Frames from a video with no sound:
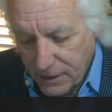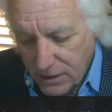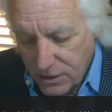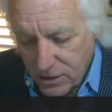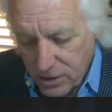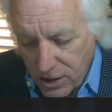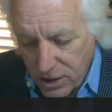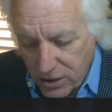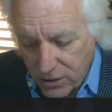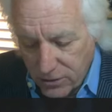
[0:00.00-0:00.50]

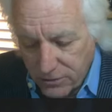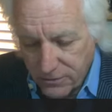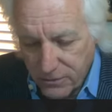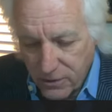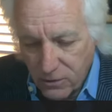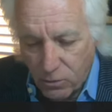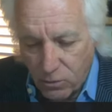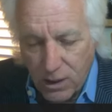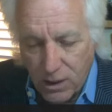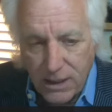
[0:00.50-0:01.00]
So
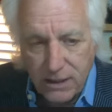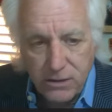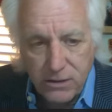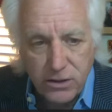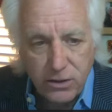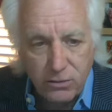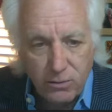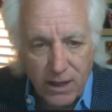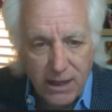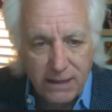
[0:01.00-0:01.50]
what
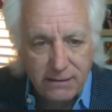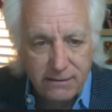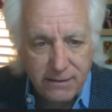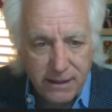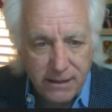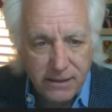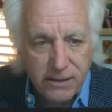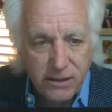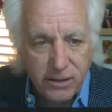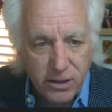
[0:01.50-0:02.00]
do I
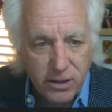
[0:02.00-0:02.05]
think the